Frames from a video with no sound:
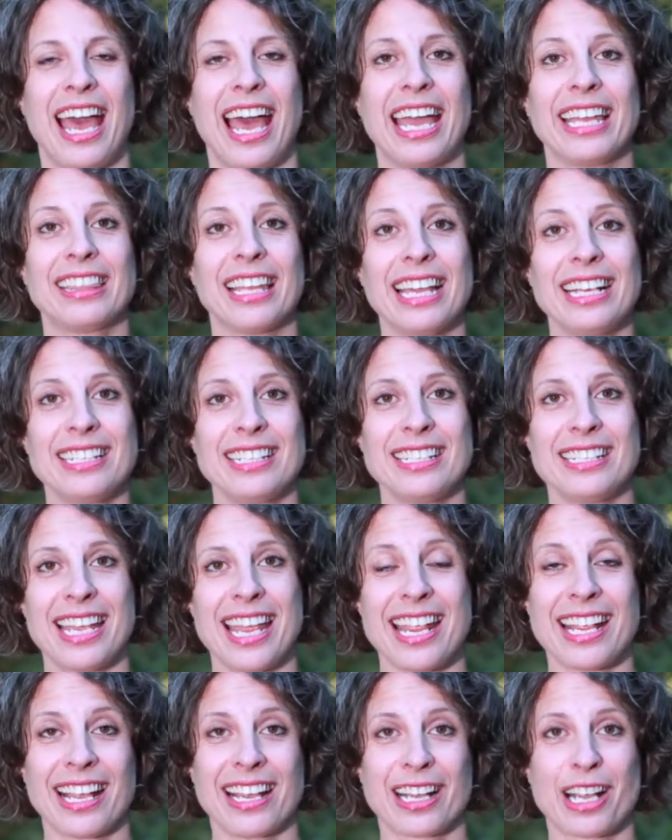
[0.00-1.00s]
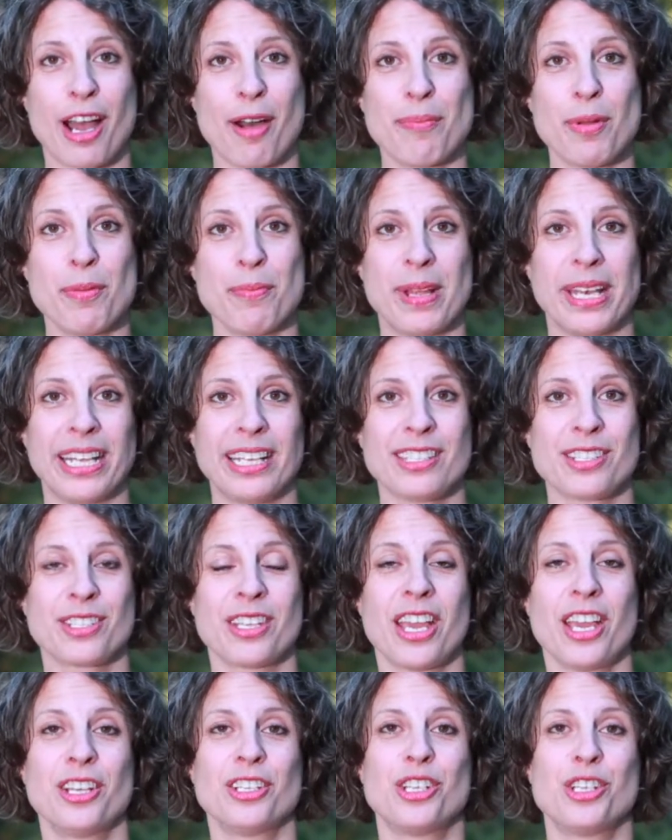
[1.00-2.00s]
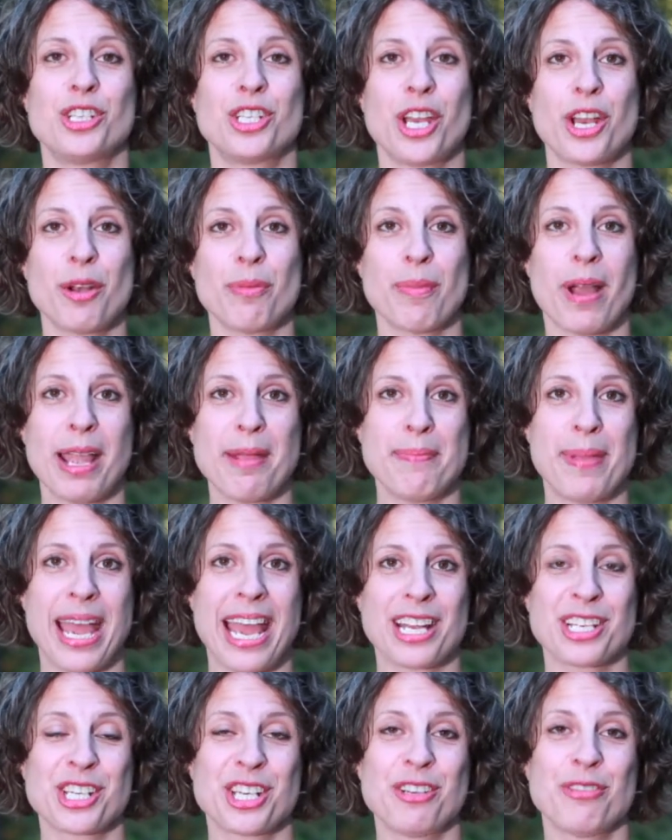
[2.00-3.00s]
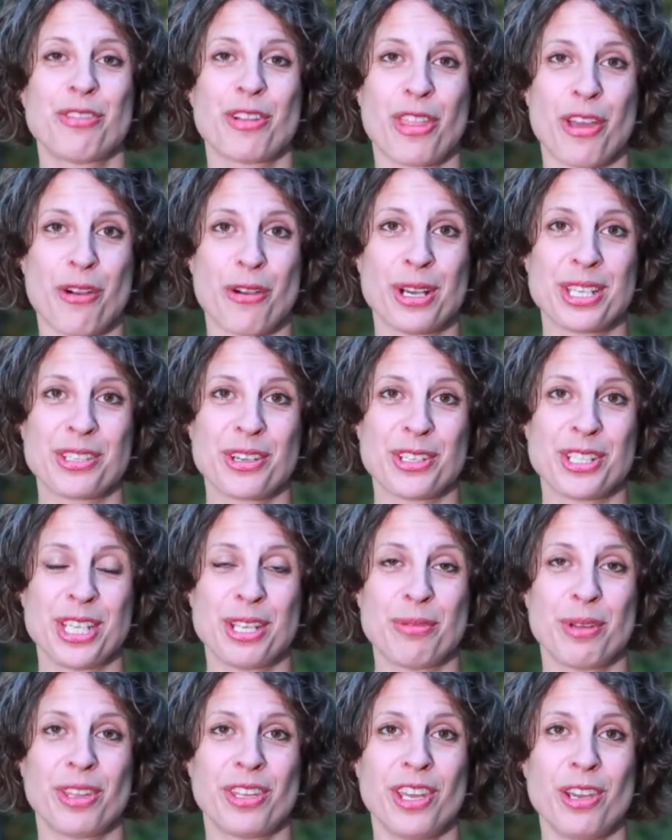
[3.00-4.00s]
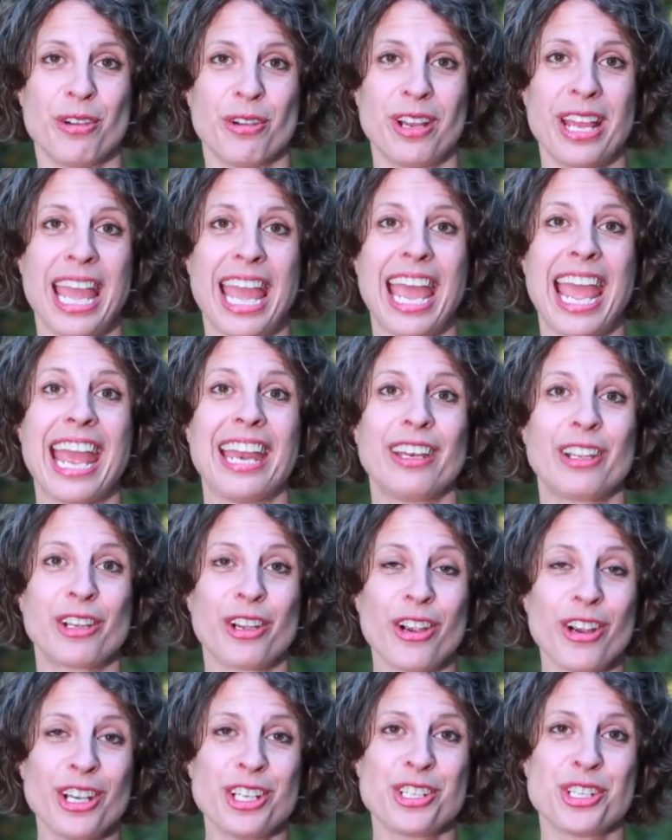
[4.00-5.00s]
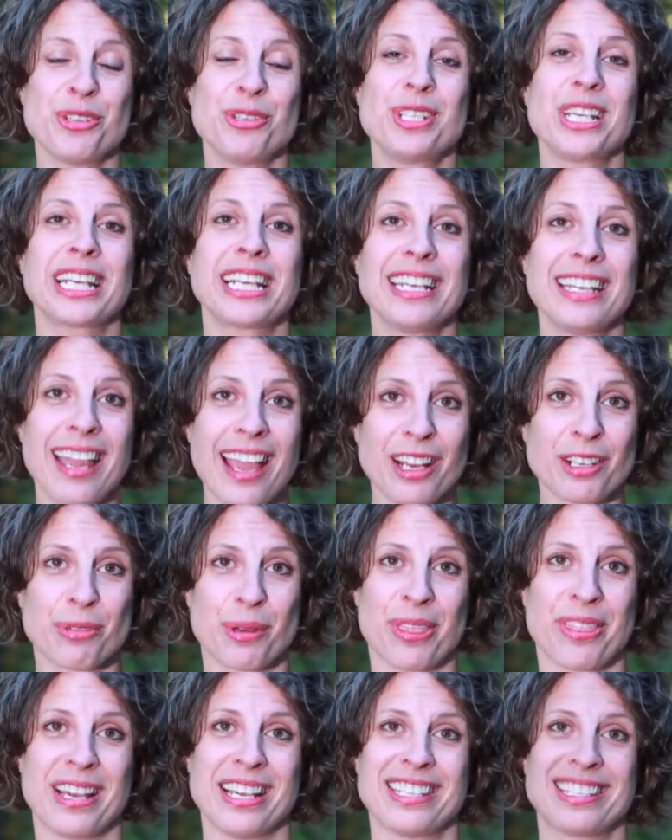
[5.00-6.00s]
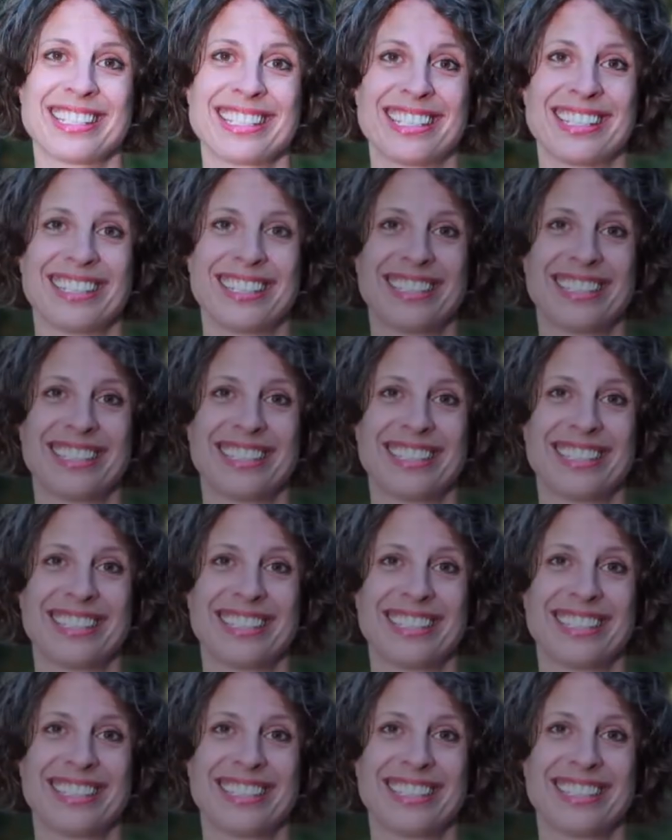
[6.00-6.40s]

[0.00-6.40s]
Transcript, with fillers: I'd like to take a couple minutes to share my passion for the OSRT with you and encourage you to connect with us.